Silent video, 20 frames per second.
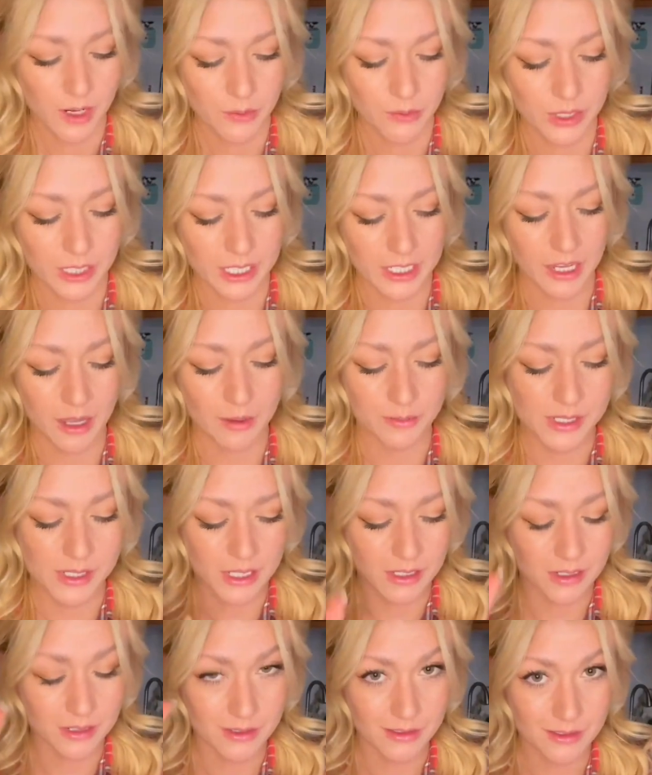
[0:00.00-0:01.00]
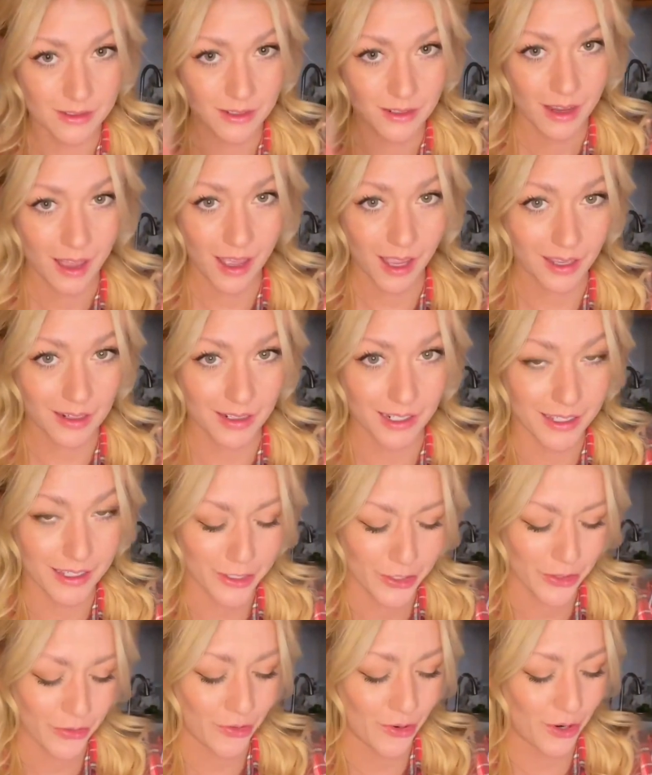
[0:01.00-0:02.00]
Really comes in handy
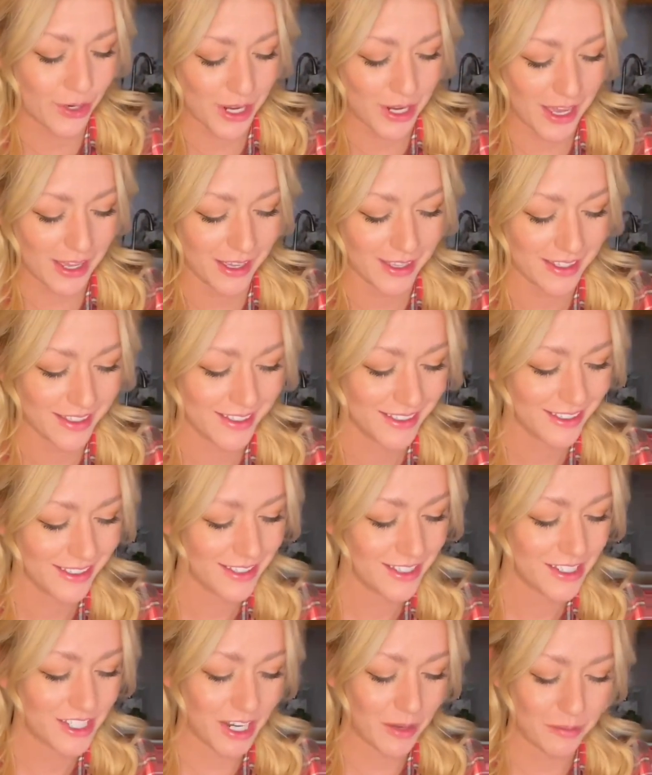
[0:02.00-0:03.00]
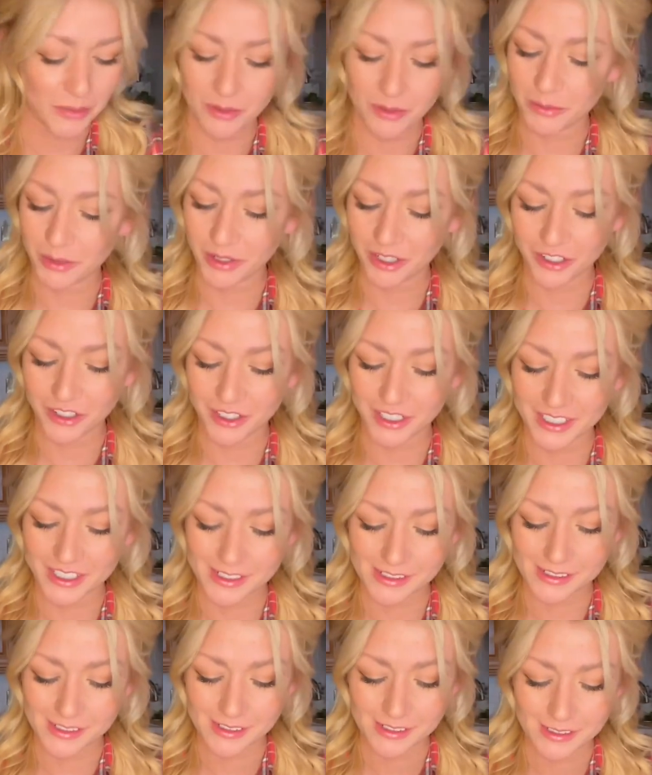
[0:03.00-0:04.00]
for Thumbprint cookies.
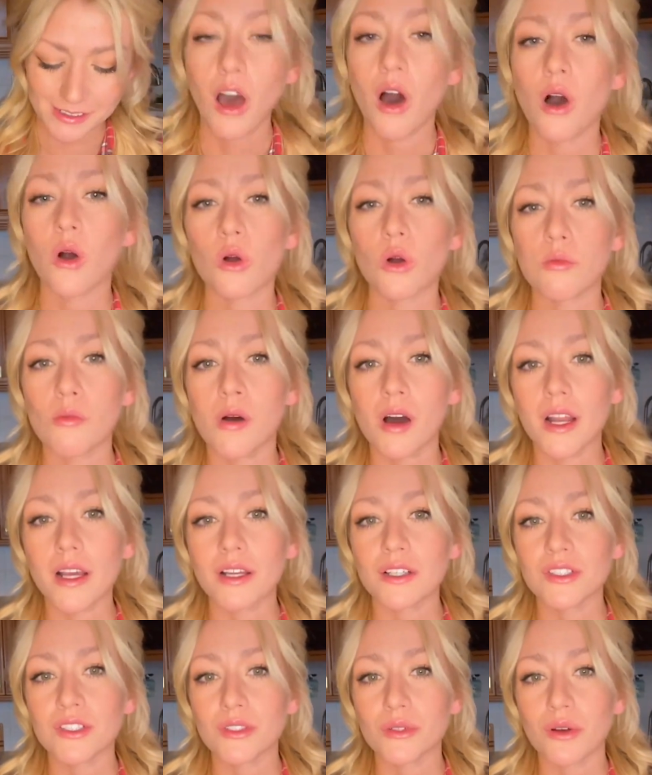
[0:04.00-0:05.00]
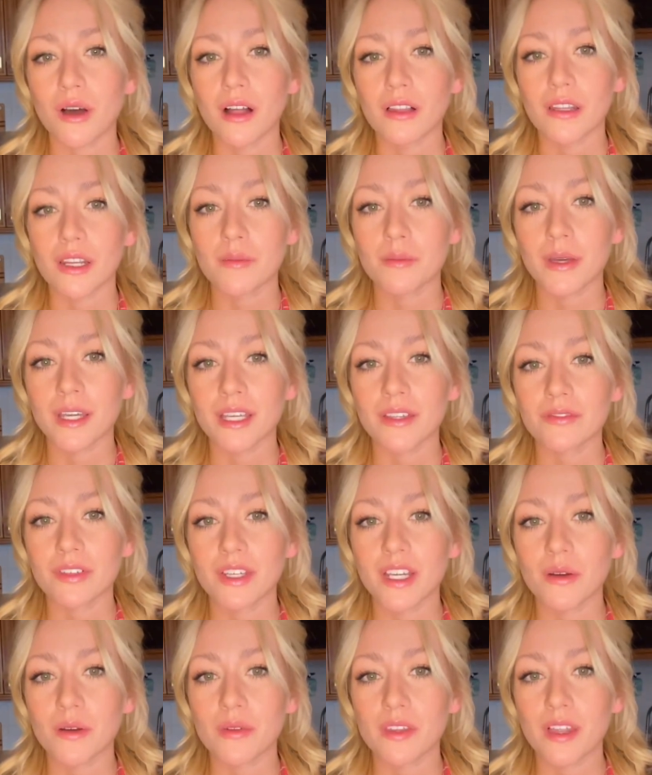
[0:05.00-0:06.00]
Oh, come on, I couldn't do a holiday baking
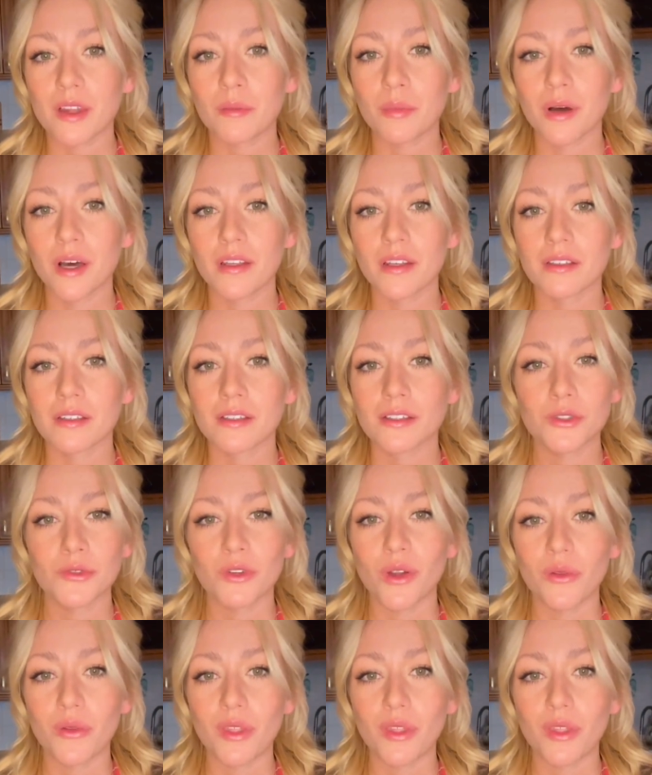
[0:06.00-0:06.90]
video without a pun. You know that.